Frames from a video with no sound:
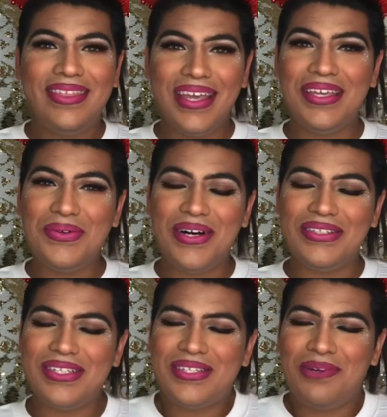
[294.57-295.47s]
Thank you
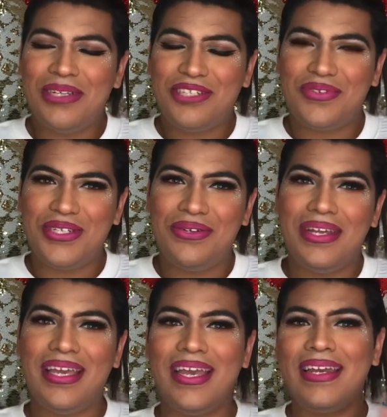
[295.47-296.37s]
all so much for
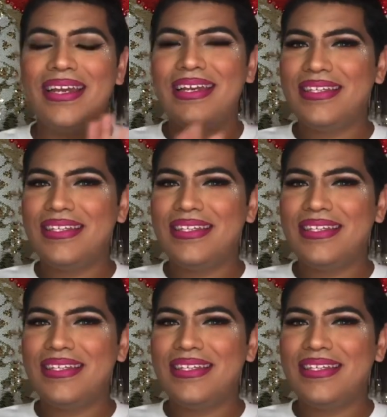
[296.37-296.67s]
tuning in.